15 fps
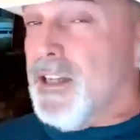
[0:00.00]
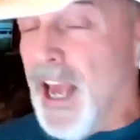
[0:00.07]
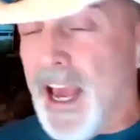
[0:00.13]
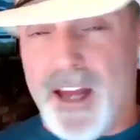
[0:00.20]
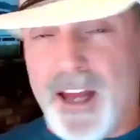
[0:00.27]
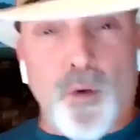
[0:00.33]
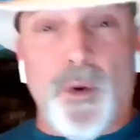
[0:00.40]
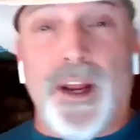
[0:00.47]

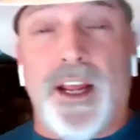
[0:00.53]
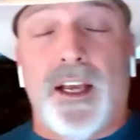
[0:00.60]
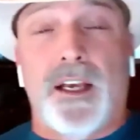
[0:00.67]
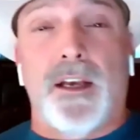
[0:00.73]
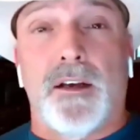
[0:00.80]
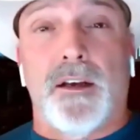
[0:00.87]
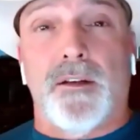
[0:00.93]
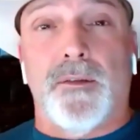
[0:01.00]
10 a week.
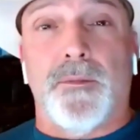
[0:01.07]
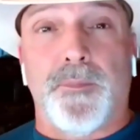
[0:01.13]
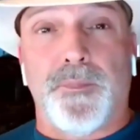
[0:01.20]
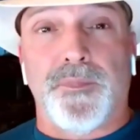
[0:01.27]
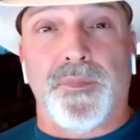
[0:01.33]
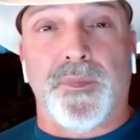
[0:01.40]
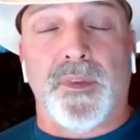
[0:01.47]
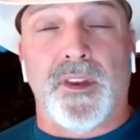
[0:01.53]

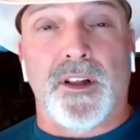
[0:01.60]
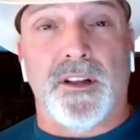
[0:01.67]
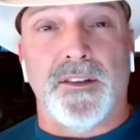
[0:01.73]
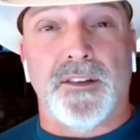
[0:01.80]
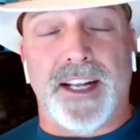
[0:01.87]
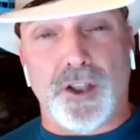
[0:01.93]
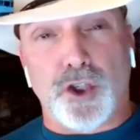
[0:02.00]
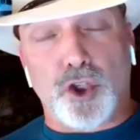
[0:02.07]

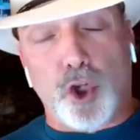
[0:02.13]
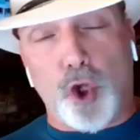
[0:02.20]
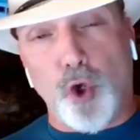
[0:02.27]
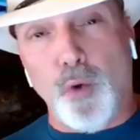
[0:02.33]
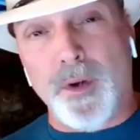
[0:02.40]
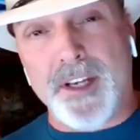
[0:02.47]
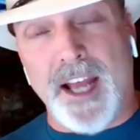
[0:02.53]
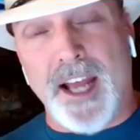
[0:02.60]
That's
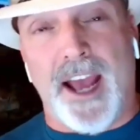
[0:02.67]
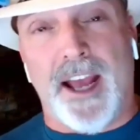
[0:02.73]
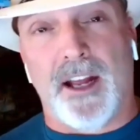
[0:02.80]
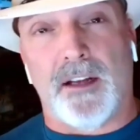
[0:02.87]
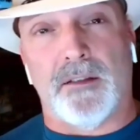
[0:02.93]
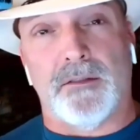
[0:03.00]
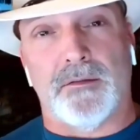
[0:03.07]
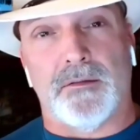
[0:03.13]
2 a
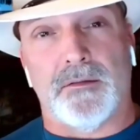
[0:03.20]
day.